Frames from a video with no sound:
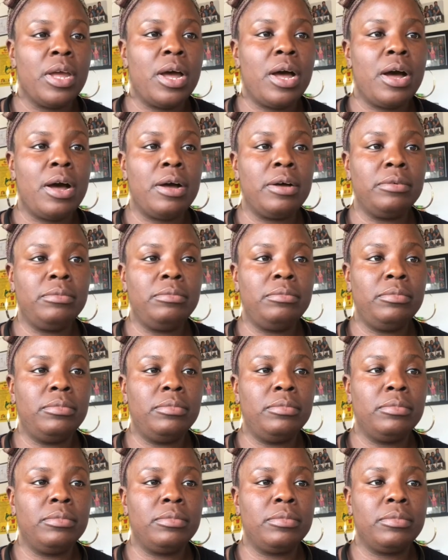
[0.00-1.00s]
Um,
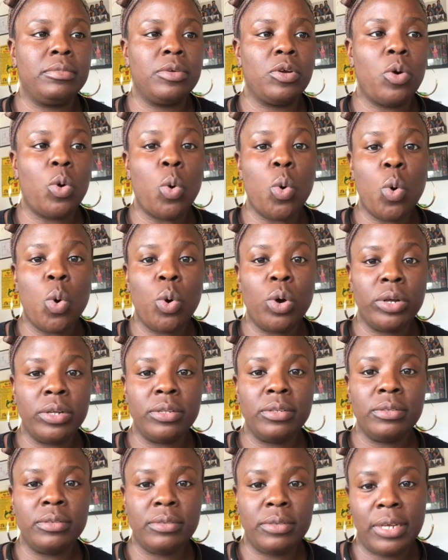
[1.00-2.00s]

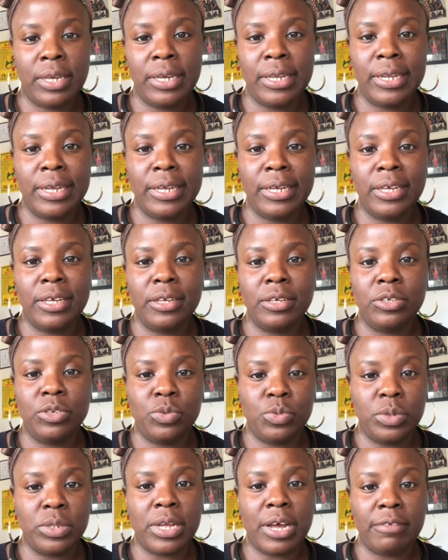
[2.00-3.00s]
Oil heating, you
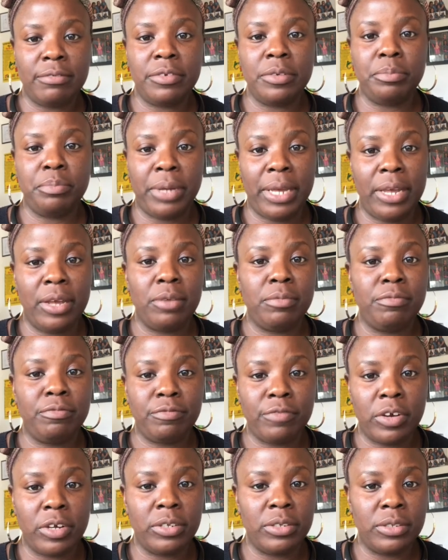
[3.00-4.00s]
will have to pay up
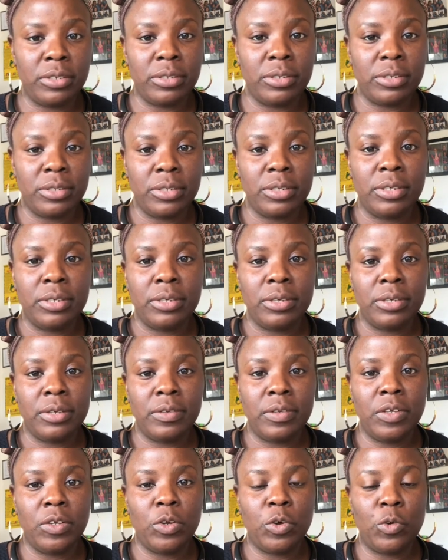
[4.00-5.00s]
front,
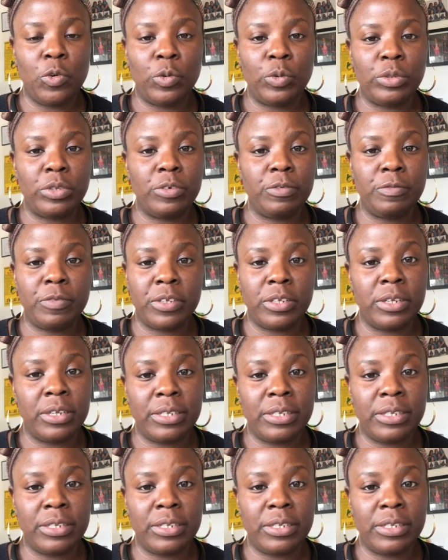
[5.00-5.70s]
to fill